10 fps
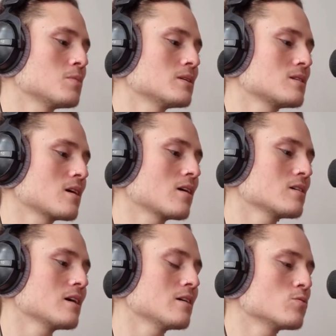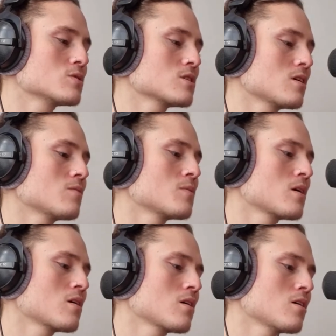But it
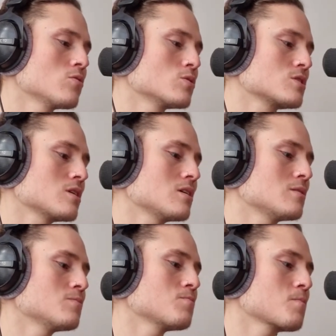was a